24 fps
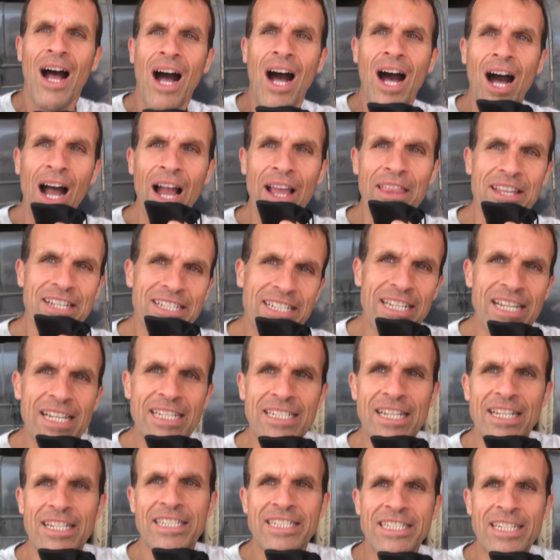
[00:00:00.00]
Hi, this
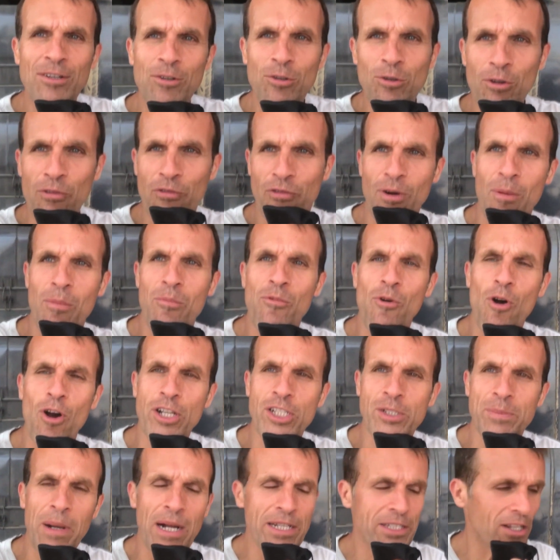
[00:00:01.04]
is Cyril from
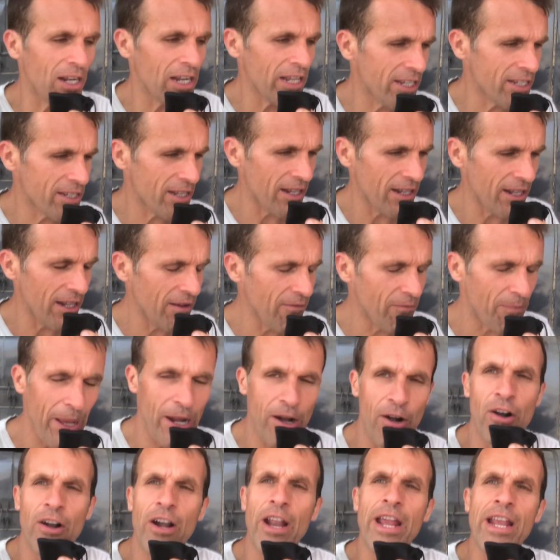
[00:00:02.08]
Work Smarter, Live Better.